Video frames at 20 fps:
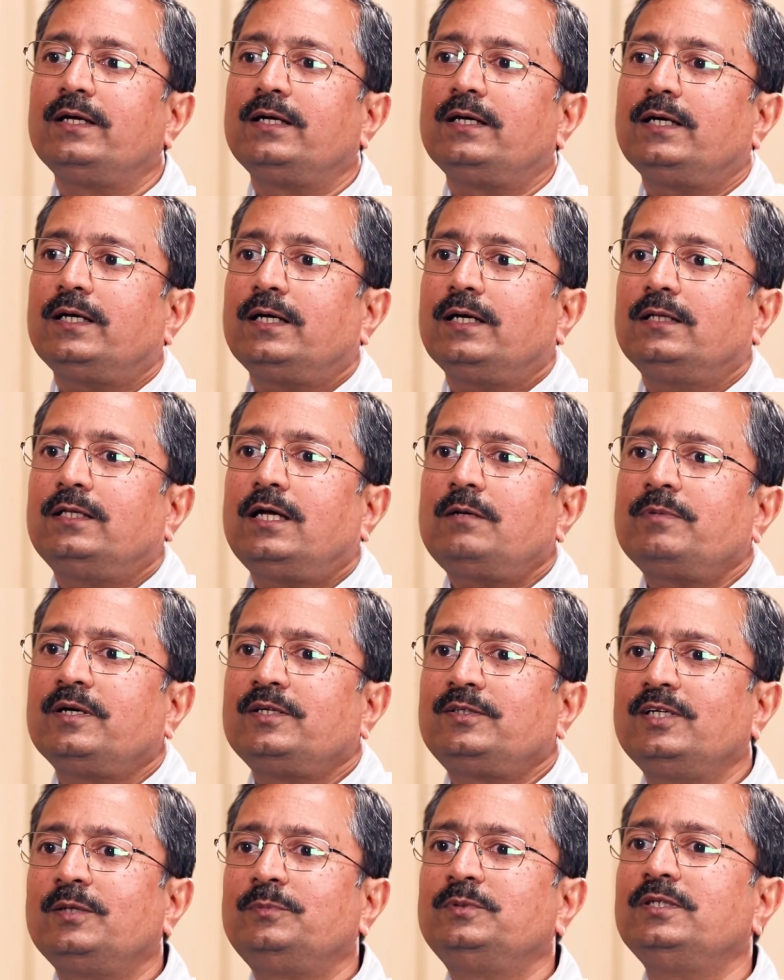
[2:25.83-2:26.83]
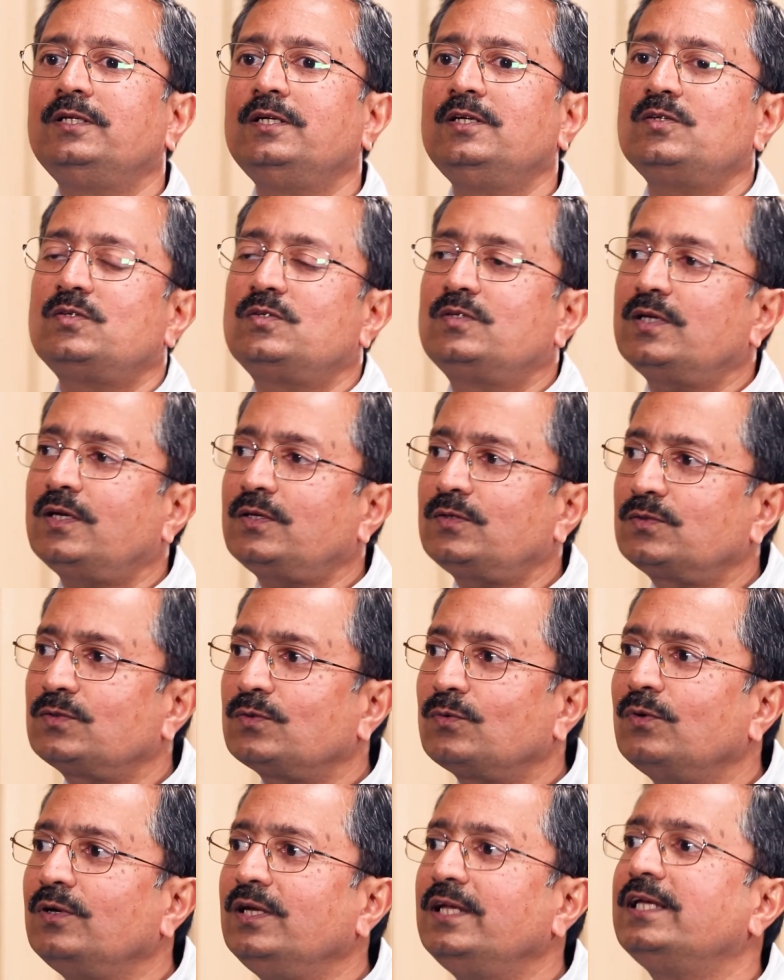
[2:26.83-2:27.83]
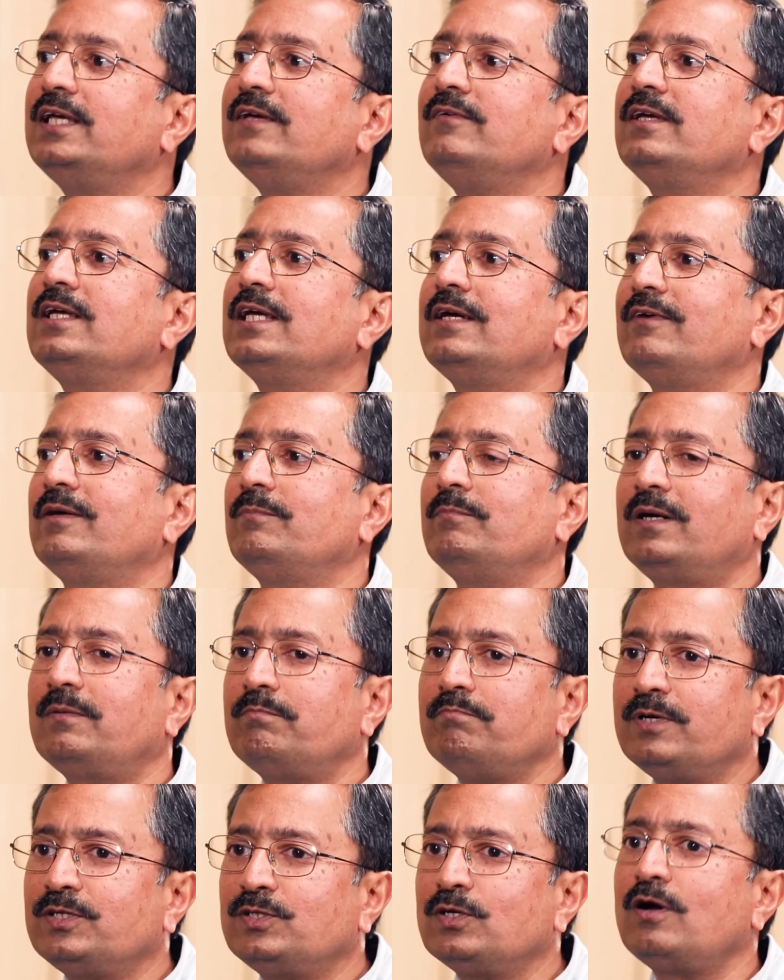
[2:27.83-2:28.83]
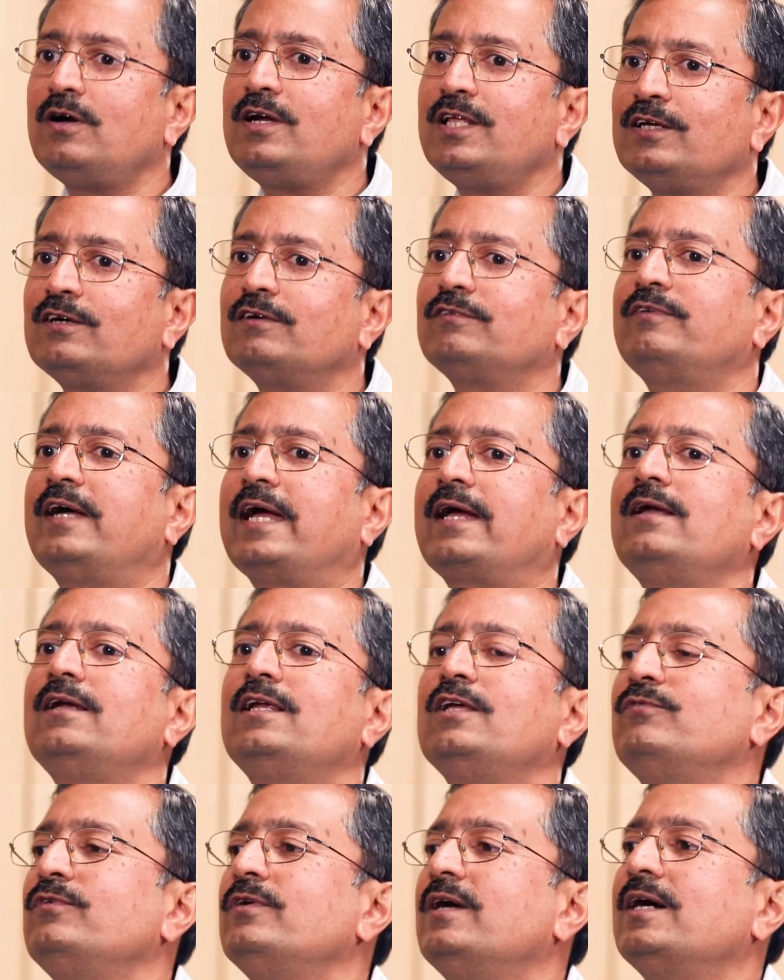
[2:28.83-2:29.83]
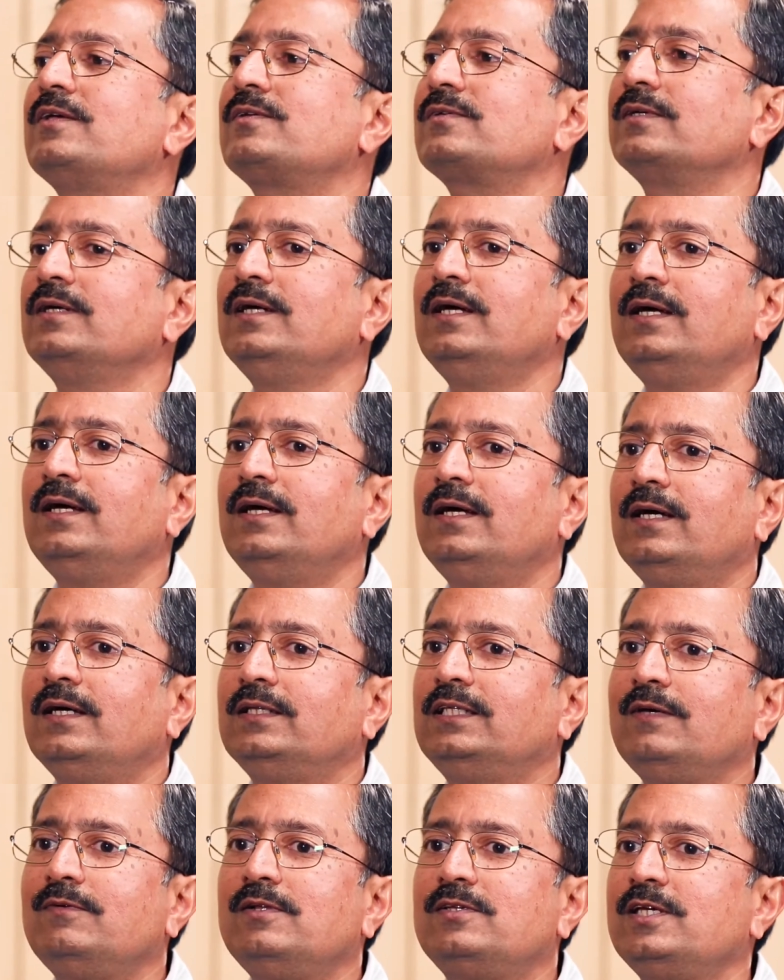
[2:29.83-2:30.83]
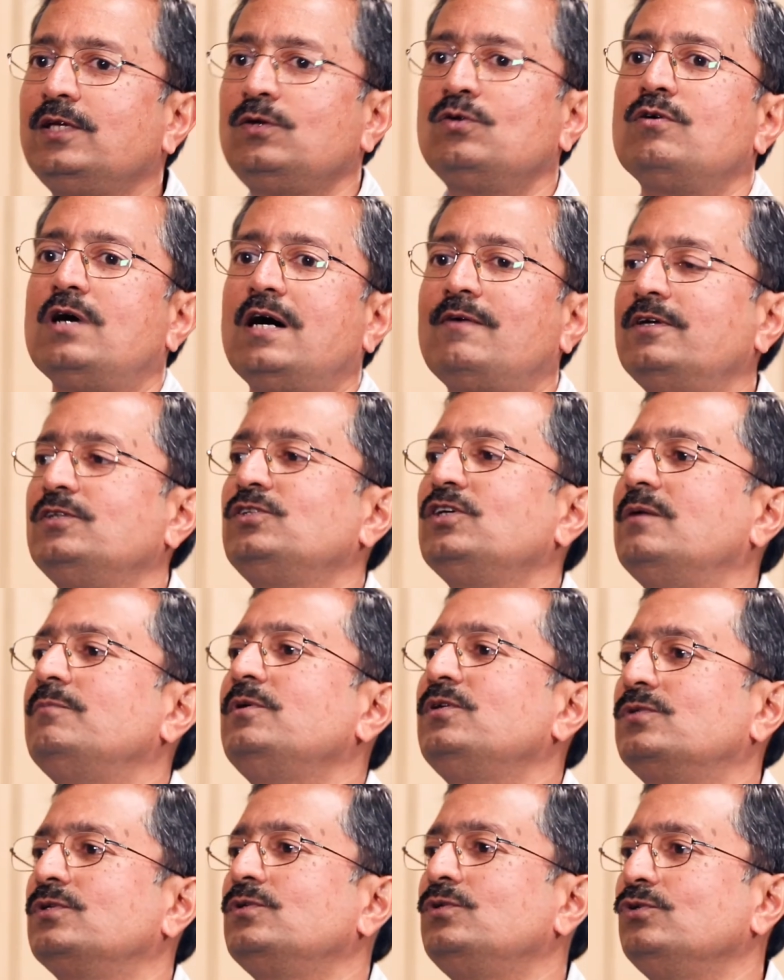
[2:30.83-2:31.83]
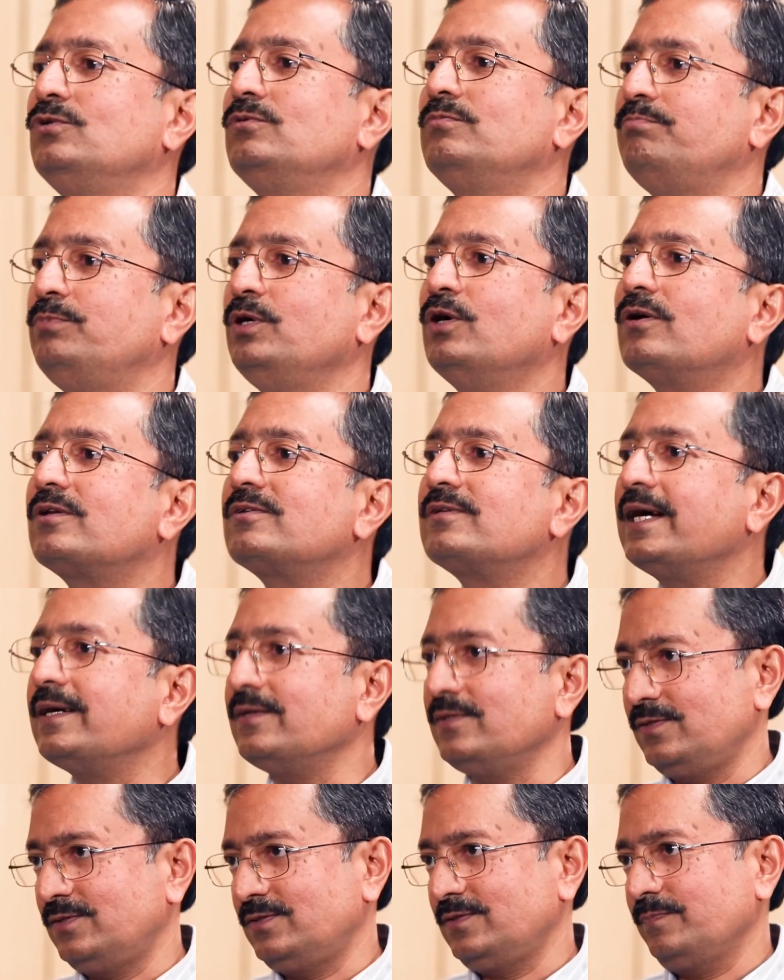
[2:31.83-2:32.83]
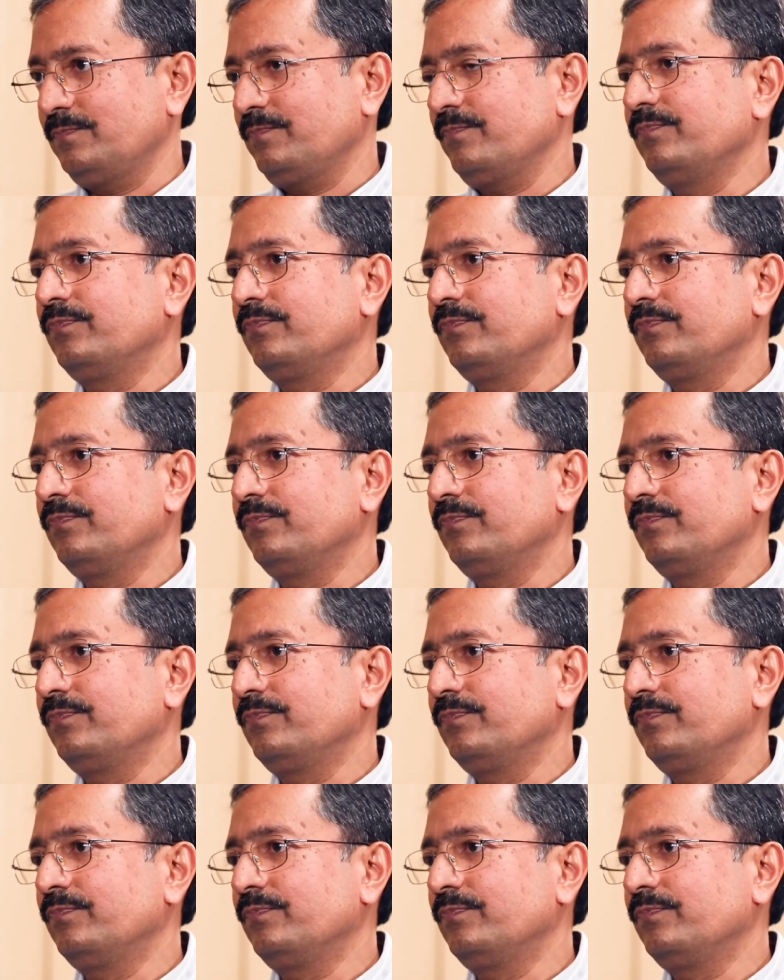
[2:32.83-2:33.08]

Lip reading: that perception is just only giving away. But majority of faculty, if you ask, they will say, no, our job is to do pure science,